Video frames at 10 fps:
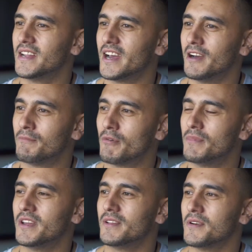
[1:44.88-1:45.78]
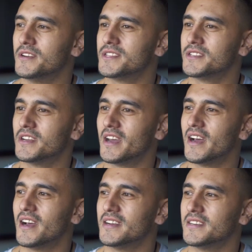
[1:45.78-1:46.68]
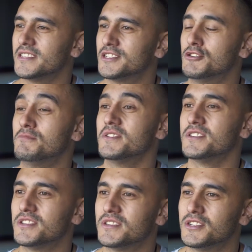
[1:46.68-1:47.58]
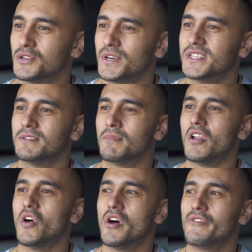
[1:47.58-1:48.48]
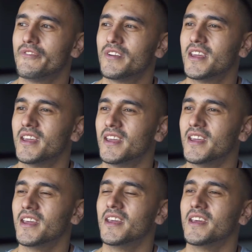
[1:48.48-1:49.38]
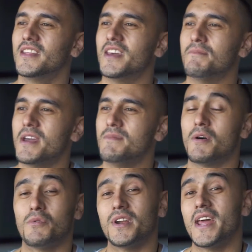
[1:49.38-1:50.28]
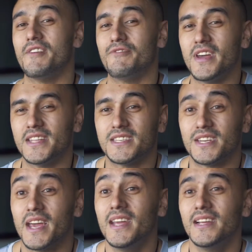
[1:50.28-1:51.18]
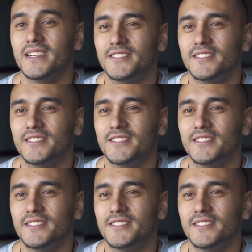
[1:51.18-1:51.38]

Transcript: probably the most stupidest choice in my life, that maybe I wouldn't have that today.